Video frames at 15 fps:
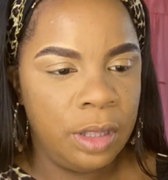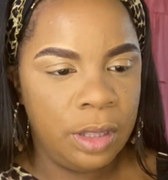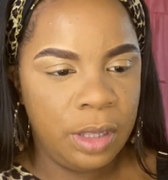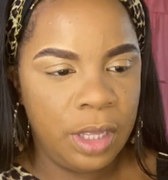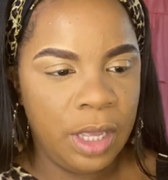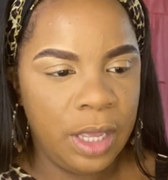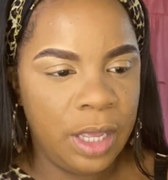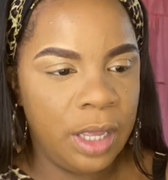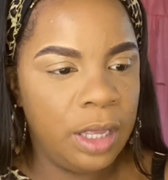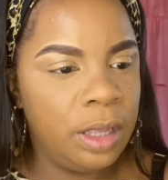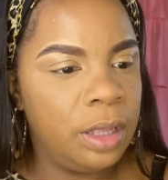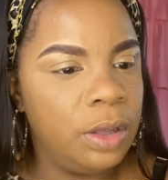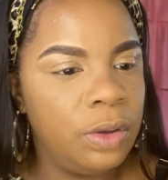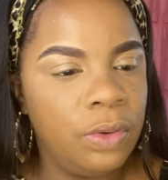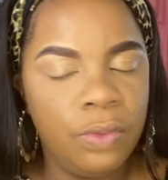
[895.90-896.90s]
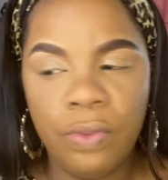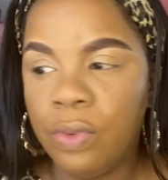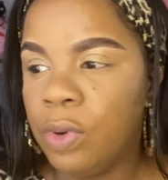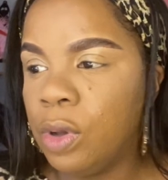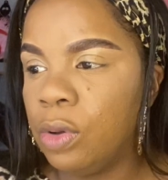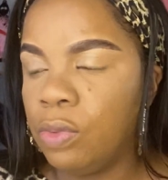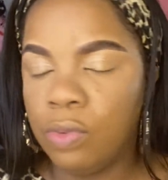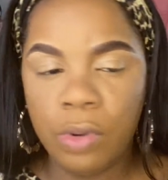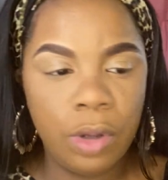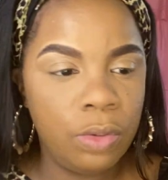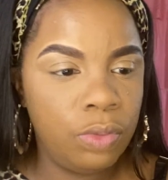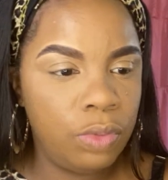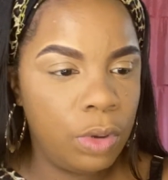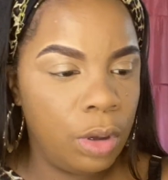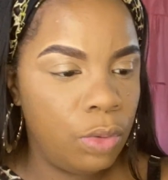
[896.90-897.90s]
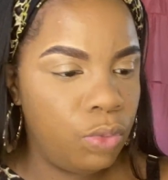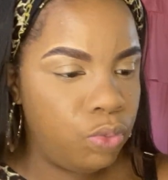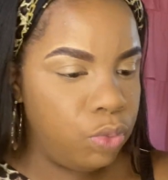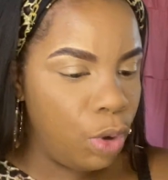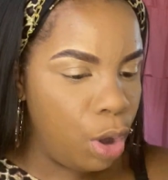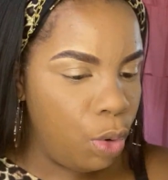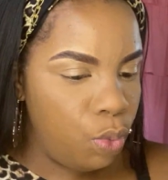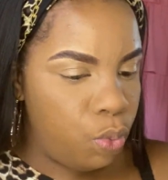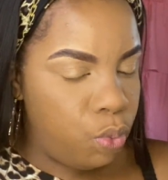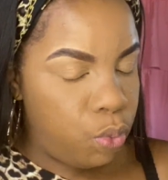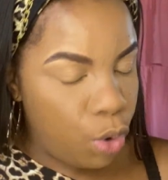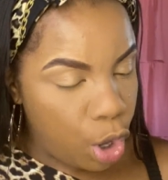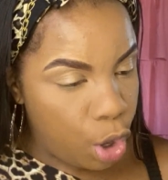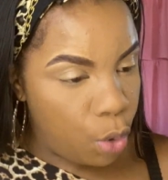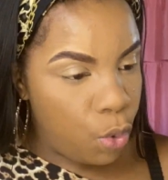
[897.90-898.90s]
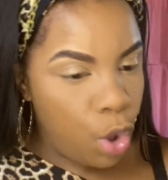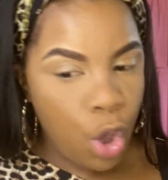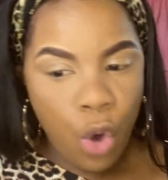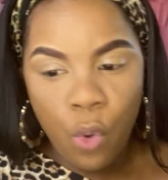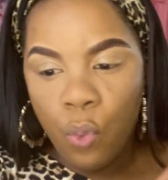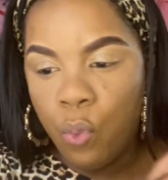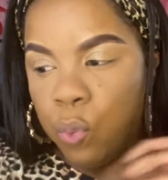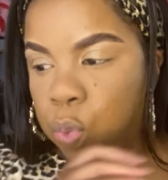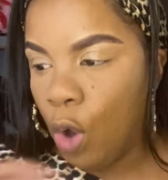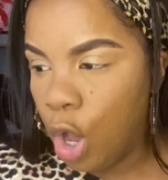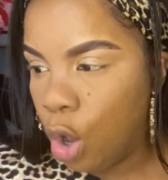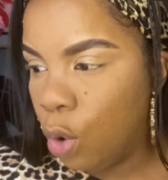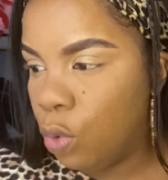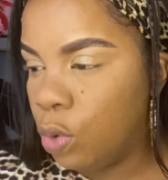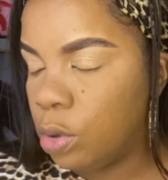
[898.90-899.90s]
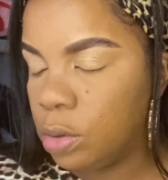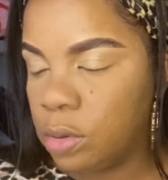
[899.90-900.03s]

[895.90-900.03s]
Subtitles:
Okay. Whoa, whoa, whoa, whoa, whoa, whoa.